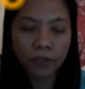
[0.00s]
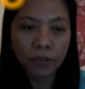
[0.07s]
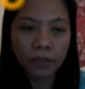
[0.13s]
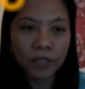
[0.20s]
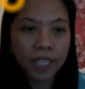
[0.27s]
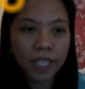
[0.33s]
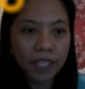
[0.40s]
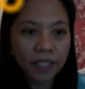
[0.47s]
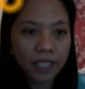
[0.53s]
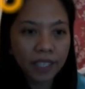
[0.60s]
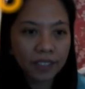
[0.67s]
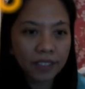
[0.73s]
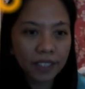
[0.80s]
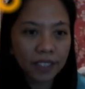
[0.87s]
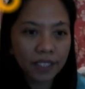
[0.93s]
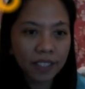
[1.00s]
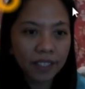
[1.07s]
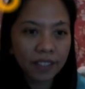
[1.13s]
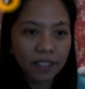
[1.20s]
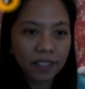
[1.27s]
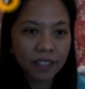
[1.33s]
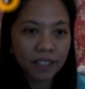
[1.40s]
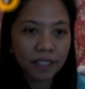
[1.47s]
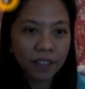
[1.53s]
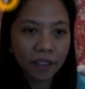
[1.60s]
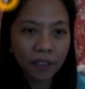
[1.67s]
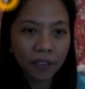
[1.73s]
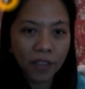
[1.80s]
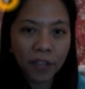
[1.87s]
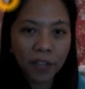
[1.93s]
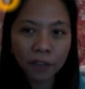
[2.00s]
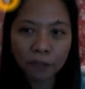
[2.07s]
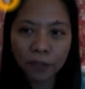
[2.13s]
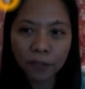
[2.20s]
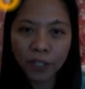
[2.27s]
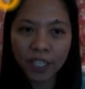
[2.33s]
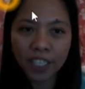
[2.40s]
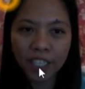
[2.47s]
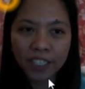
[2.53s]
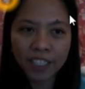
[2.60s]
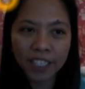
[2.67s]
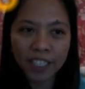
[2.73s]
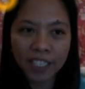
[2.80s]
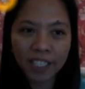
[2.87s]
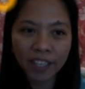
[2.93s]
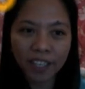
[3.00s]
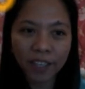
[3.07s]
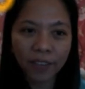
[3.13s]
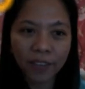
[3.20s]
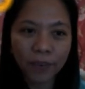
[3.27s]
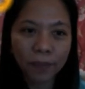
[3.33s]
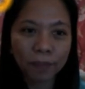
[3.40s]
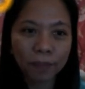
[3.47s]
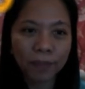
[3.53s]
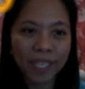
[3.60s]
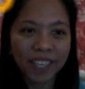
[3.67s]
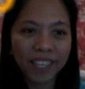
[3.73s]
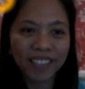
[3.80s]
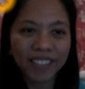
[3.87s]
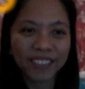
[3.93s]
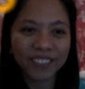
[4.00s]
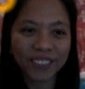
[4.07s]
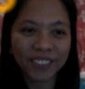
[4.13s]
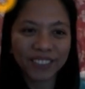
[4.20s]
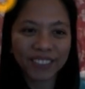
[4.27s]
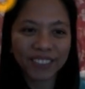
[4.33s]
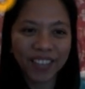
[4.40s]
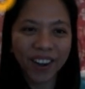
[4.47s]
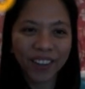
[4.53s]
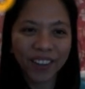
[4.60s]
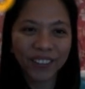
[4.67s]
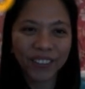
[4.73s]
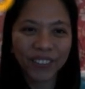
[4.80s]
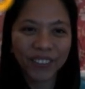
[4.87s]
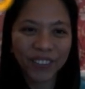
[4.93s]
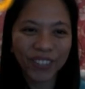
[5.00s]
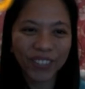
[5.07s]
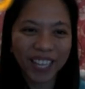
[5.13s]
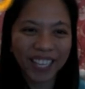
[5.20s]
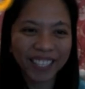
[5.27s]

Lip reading: Okay, that's it. Thank you for listening. I hope my answers are correct.